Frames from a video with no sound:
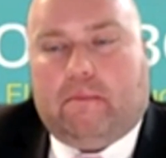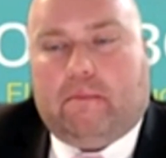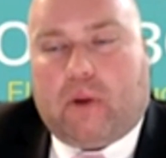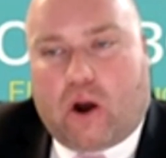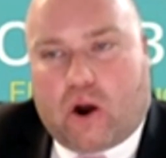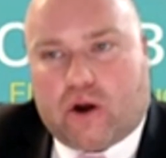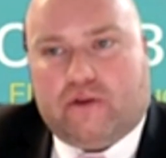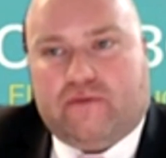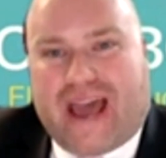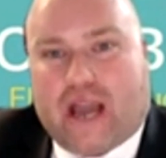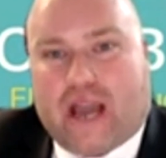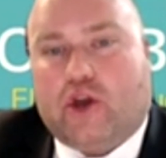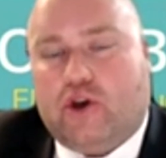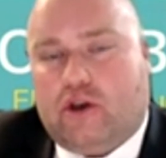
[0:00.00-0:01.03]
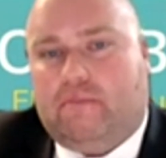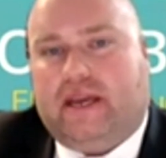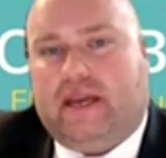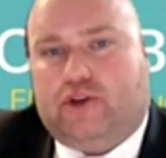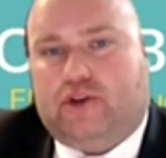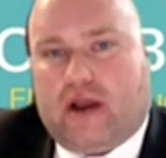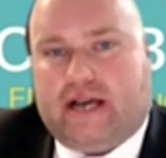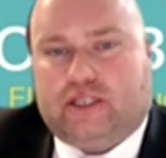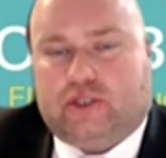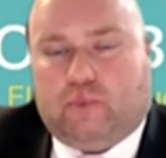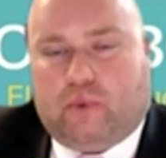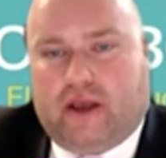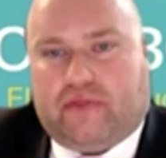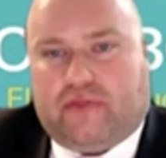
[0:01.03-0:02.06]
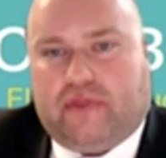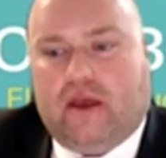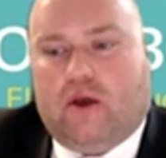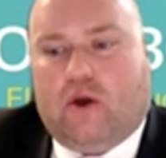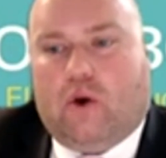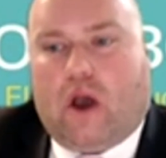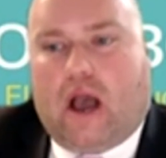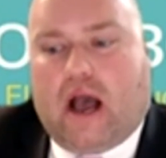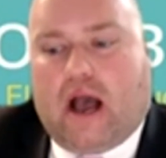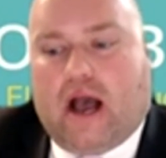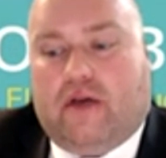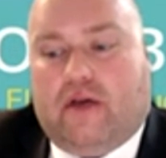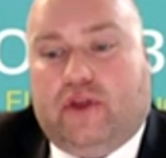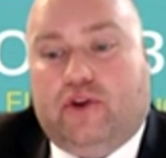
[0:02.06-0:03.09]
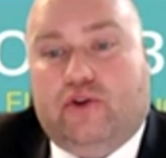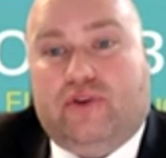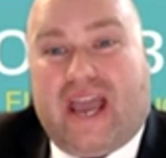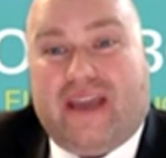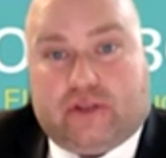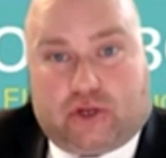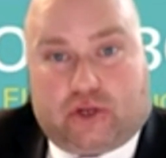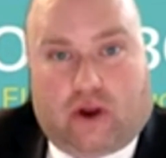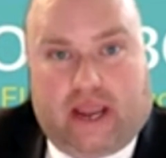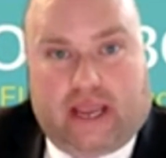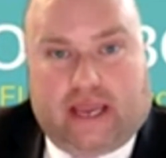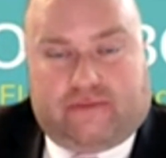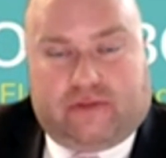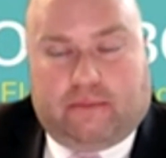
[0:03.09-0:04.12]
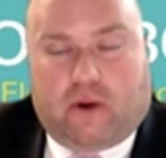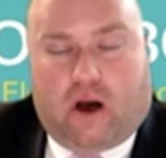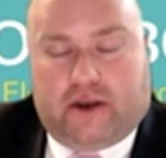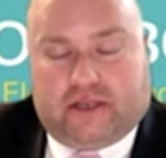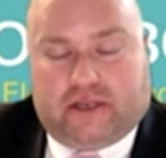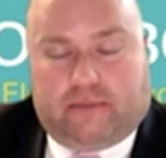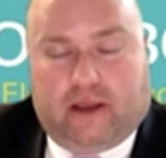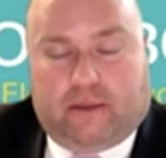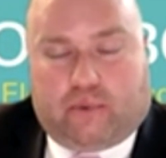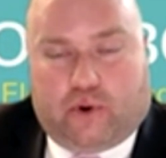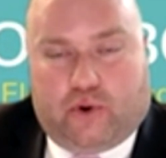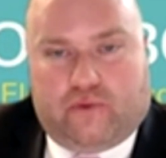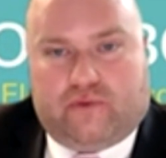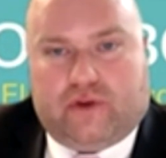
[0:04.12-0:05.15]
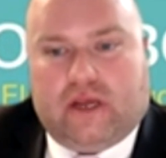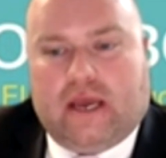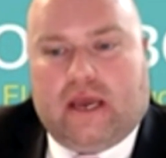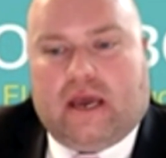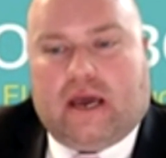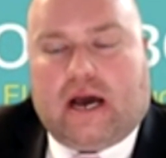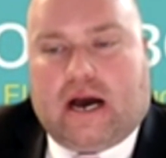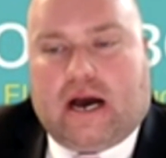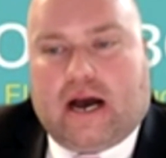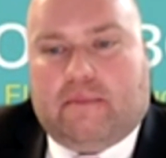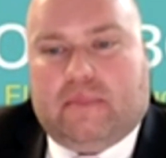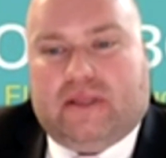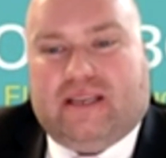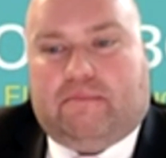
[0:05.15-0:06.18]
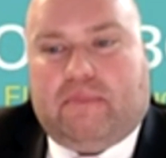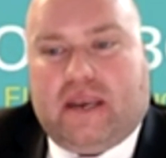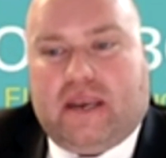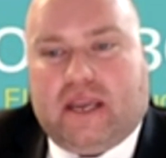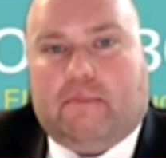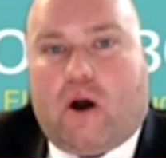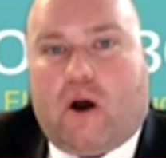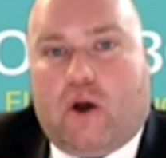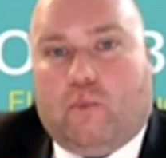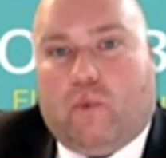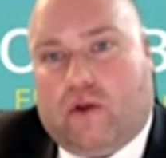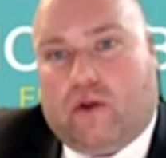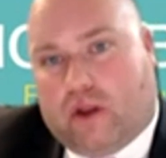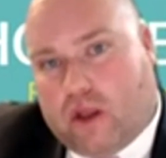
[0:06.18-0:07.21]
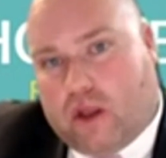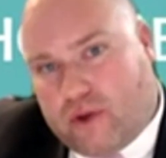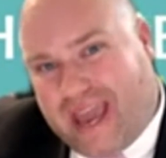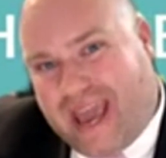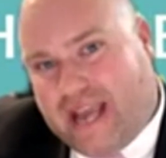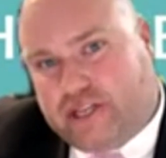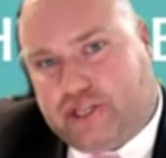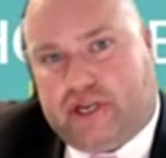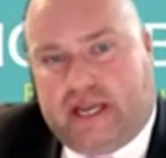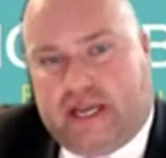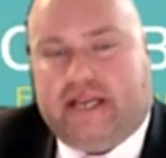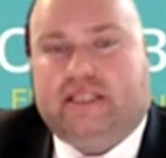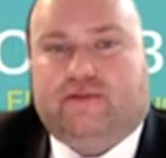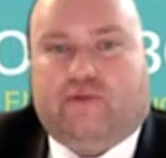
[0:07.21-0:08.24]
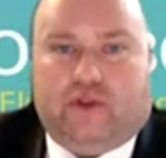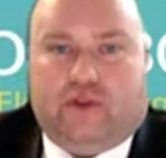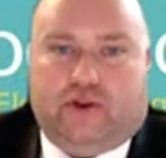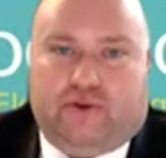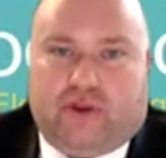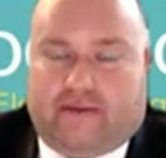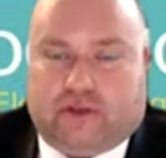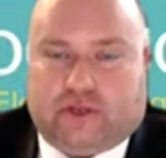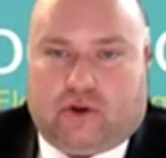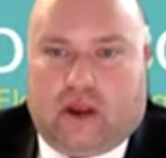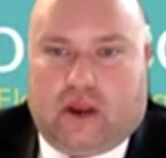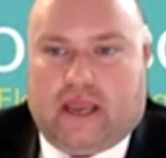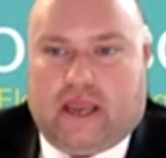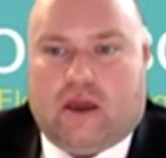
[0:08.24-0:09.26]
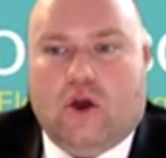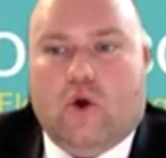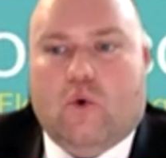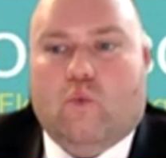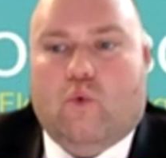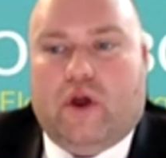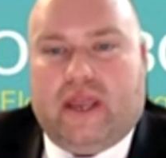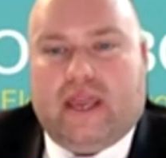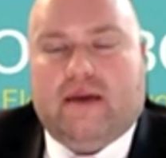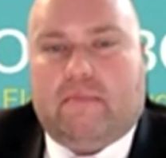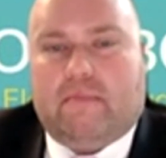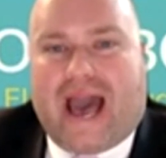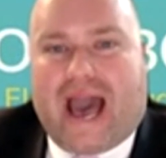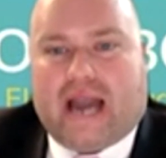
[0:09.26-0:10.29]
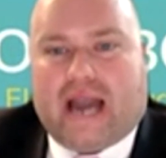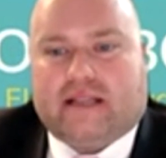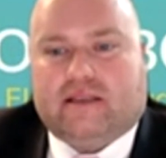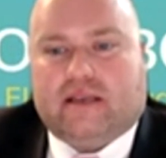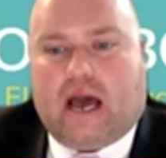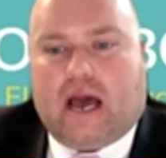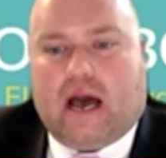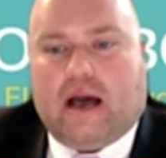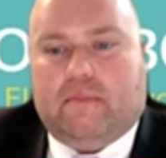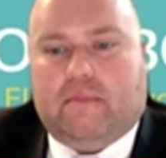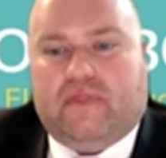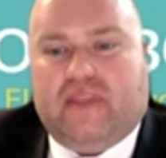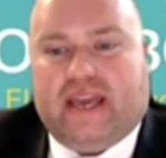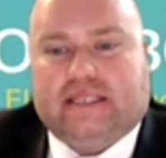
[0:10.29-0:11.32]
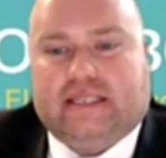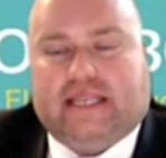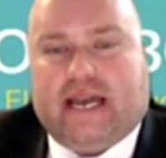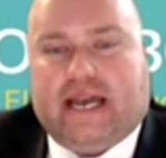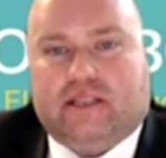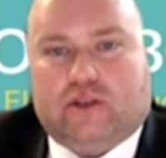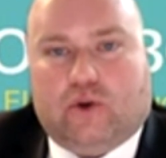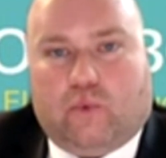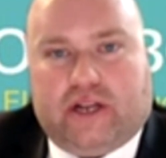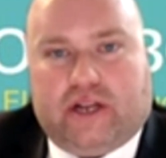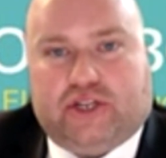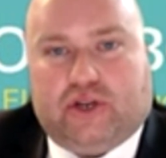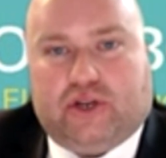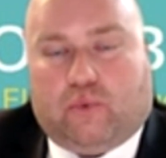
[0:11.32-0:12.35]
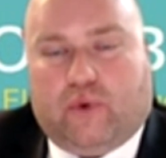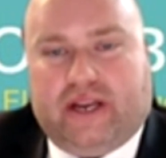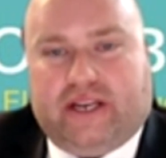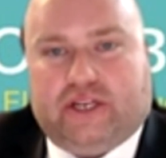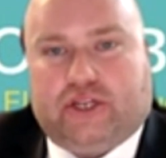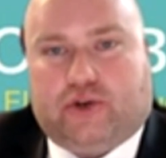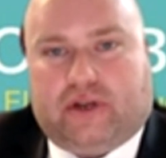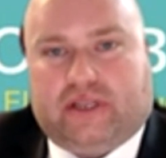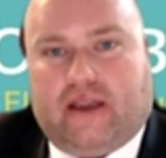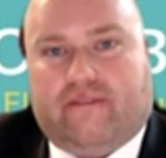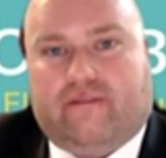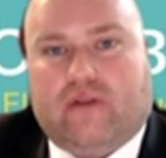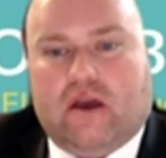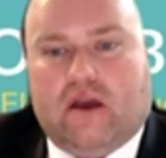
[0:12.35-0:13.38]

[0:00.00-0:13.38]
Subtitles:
part of that could be addressed with the new Davis Creek if the bond is to be approved. Depending upon where the location is for the new Davis Creek would impact the extent to which redistricting